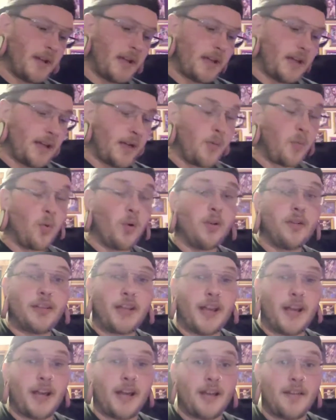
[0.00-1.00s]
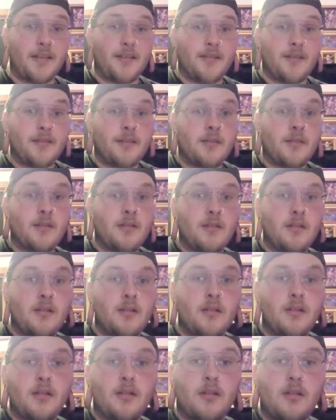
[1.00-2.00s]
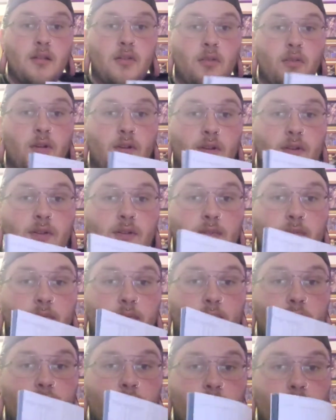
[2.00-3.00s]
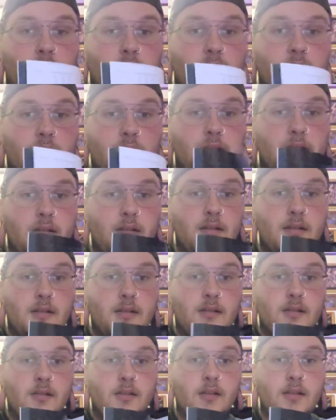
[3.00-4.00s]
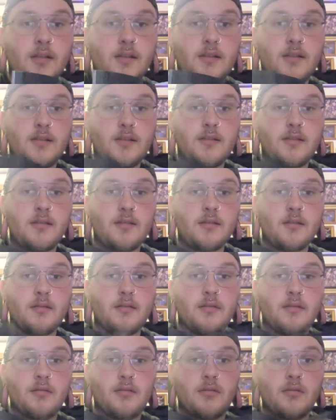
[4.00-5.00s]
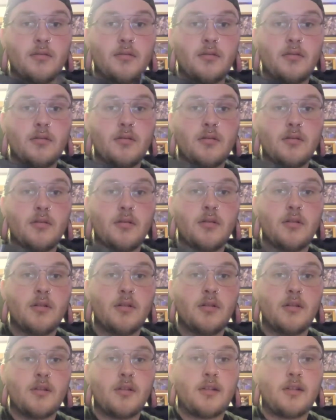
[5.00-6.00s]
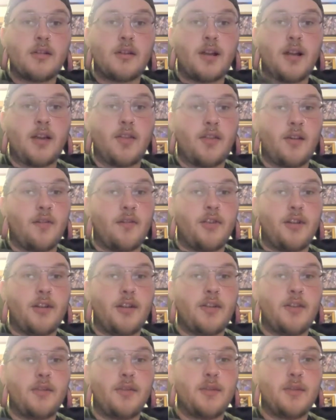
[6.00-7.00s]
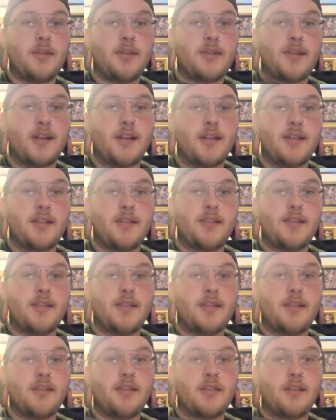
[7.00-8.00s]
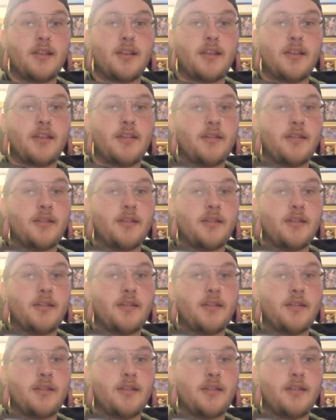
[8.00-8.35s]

got a world guide, which is pretty snazzy too. I love looking through these, honestly. Like,